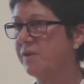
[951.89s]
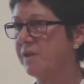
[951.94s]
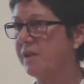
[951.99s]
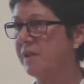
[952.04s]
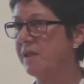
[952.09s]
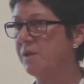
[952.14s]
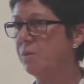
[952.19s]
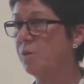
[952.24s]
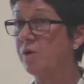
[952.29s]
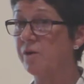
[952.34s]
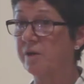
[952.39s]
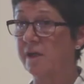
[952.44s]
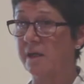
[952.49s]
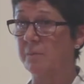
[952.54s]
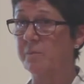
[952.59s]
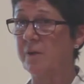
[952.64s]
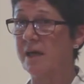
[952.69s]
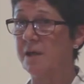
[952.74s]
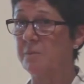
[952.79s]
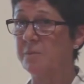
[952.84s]
the
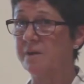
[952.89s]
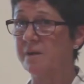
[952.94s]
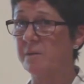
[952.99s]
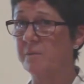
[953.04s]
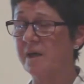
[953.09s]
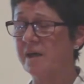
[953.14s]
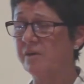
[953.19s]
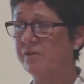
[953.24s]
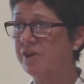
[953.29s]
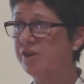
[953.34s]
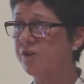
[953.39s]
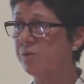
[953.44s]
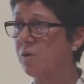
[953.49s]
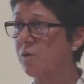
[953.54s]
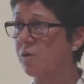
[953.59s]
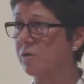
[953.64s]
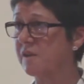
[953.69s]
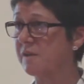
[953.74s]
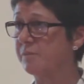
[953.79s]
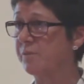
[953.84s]
working paper that Mary
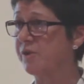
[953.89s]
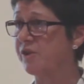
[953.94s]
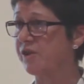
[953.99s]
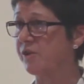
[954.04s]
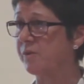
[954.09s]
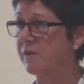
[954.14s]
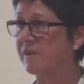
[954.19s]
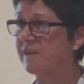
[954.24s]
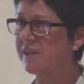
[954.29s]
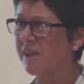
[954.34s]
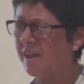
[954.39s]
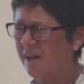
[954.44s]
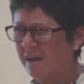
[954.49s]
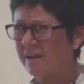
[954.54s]
Schwartz produced.